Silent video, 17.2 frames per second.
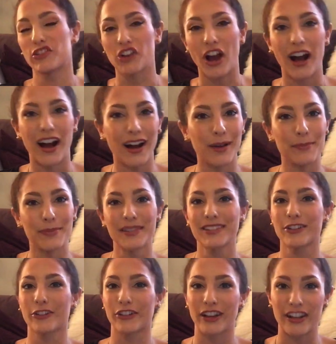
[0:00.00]

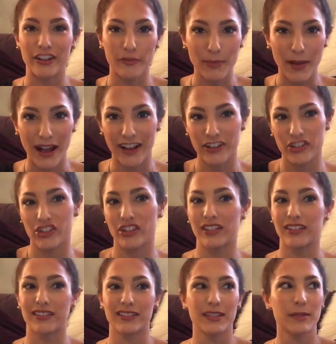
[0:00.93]
jobs, creative
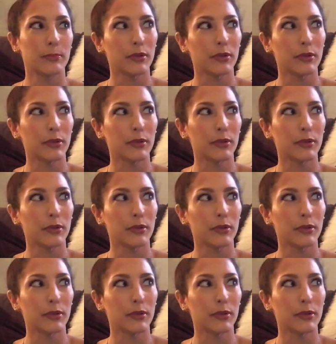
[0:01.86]
passions,